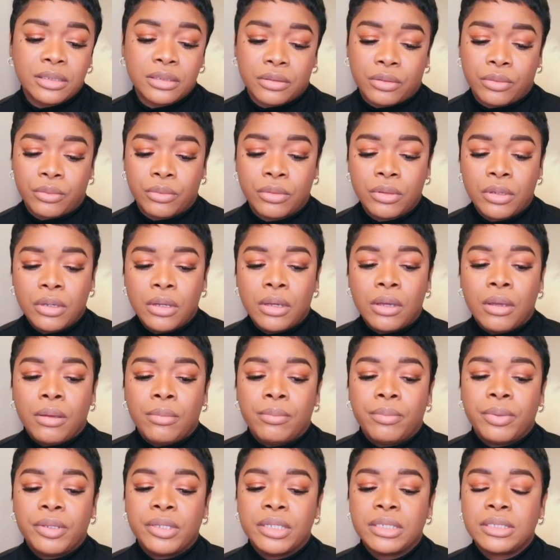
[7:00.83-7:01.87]
So
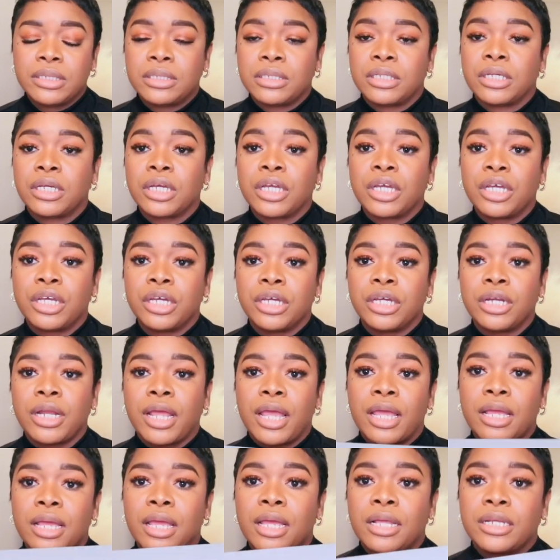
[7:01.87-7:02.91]
this is a
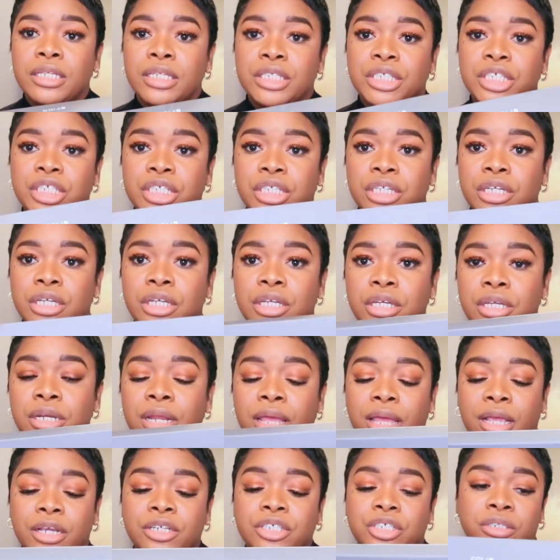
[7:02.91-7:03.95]
good addition, a good
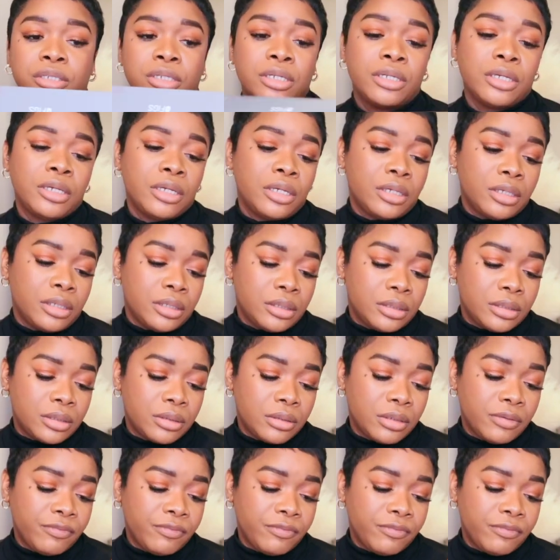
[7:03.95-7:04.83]
extra. So